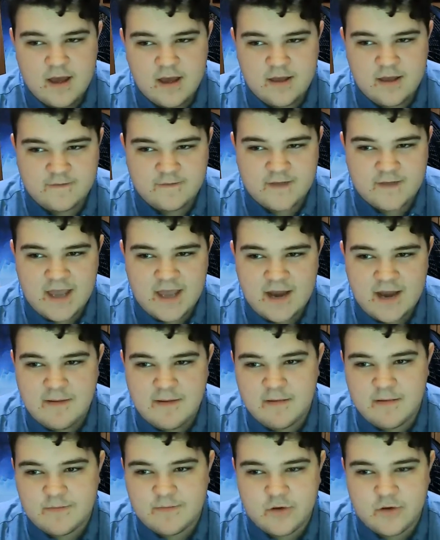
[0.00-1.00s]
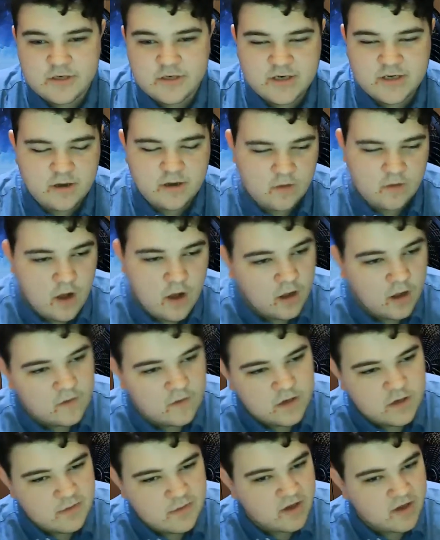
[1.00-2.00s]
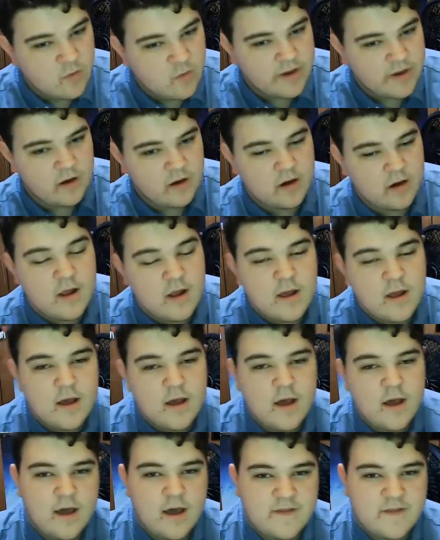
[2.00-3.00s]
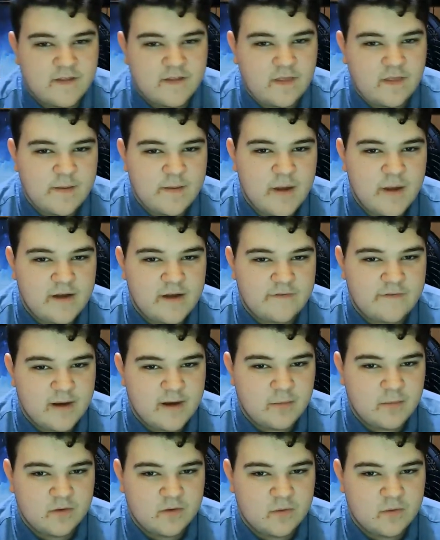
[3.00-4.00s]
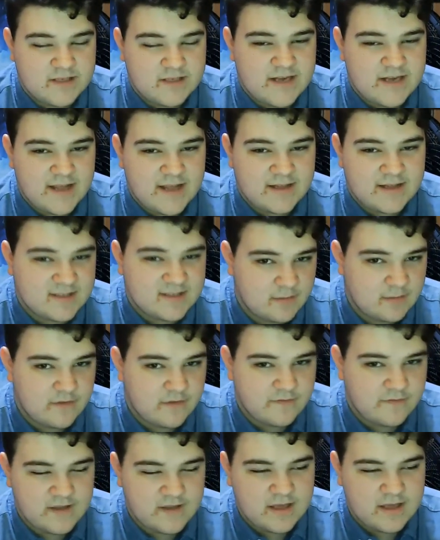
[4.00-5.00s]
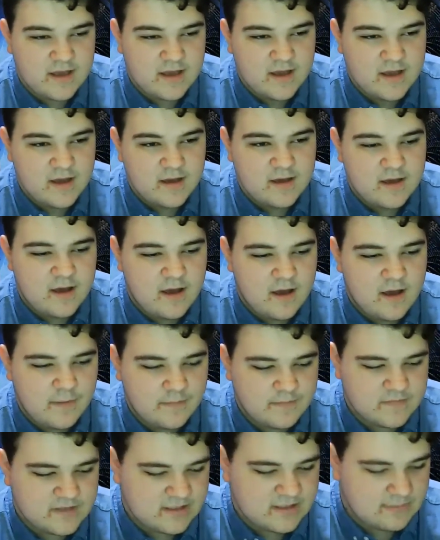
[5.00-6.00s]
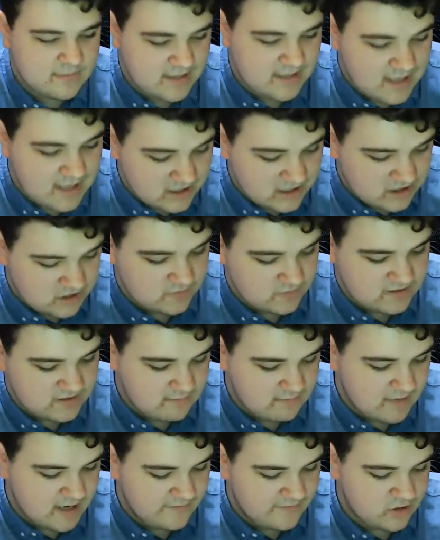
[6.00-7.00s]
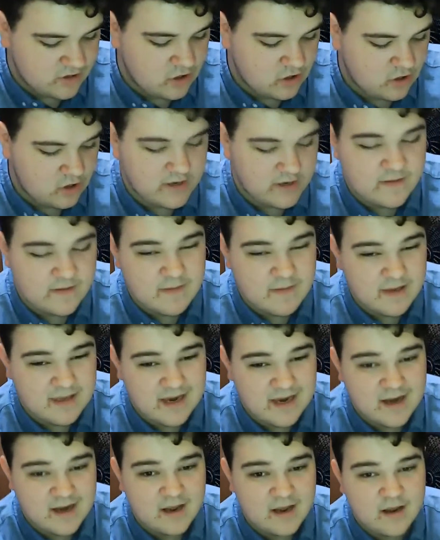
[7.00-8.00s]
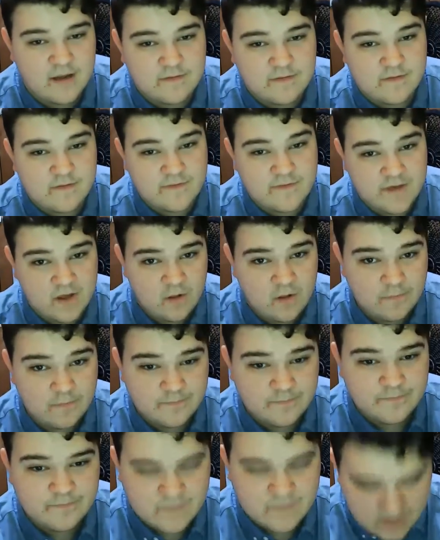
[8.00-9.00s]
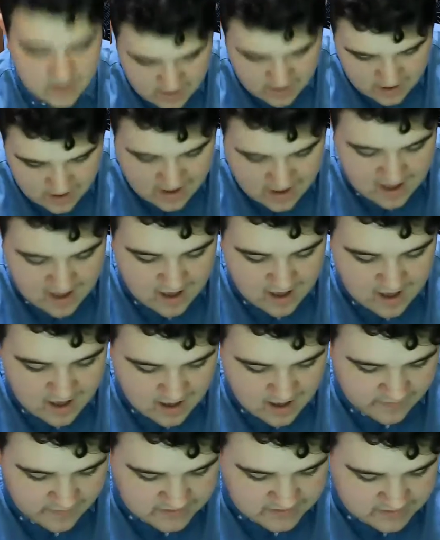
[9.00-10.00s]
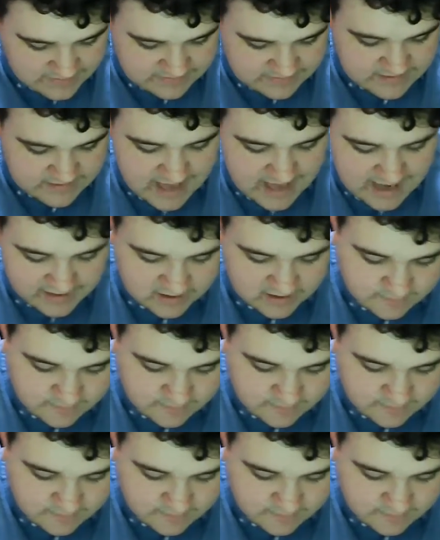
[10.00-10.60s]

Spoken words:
If they had maybe pushed it along a little bit quicker, I think that they might have been able to withstand some of the issues that might have occurred in the beginning of the film. Let's talk about the acting.